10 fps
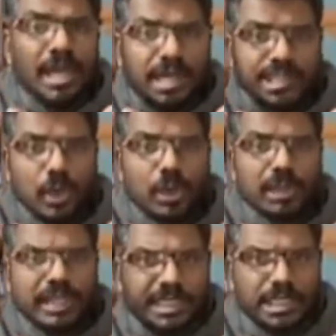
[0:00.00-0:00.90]
A school
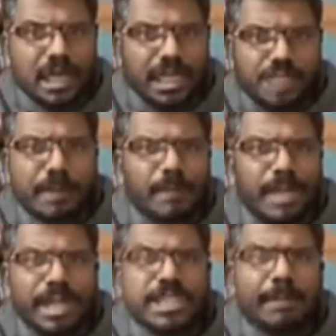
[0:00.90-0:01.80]
that does not respect my
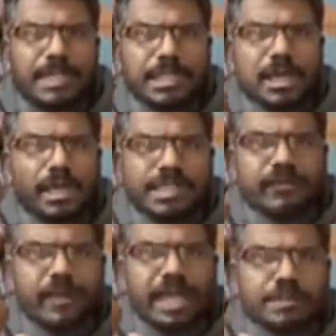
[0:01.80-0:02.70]
hijab does not deserve
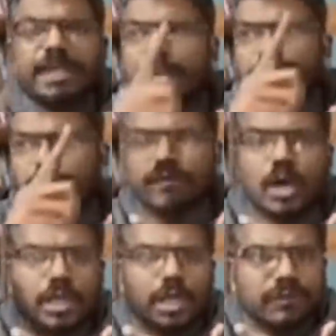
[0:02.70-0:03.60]
my respect, and you should have
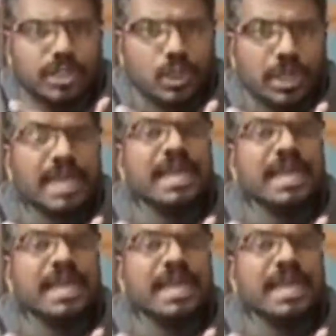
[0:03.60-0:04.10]
gotten out of the school.